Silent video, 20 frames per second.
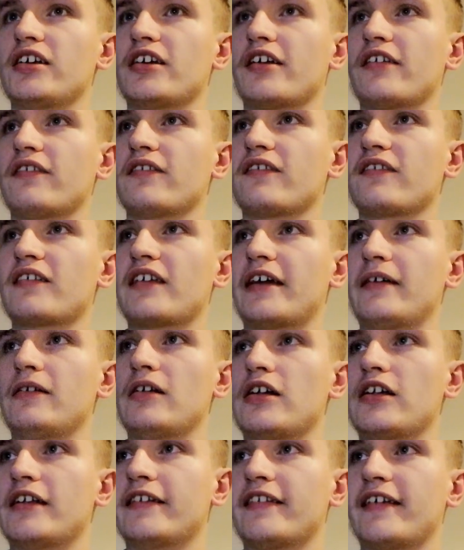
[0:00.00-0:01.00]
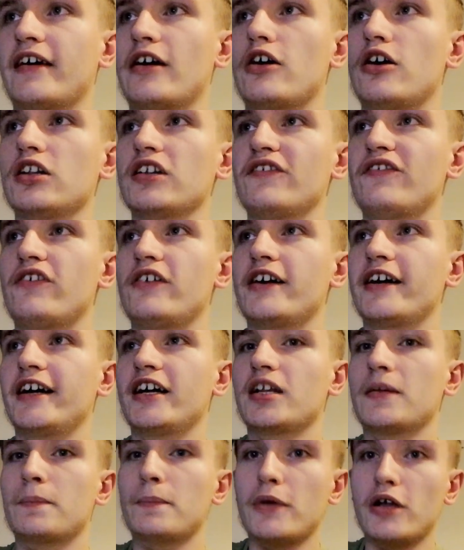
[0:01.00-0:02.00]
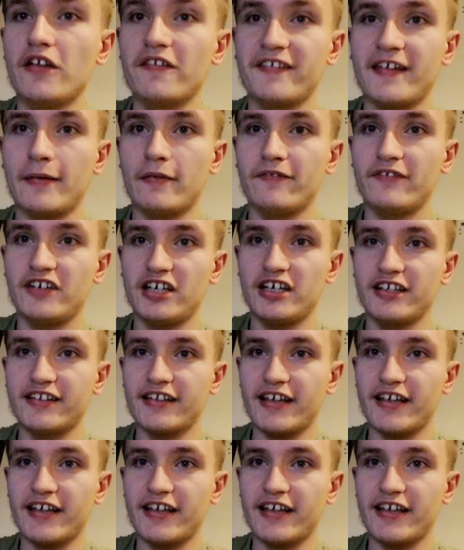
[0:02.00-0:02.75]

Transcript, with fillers: and it's like it's like olive oil and balsamic vinegar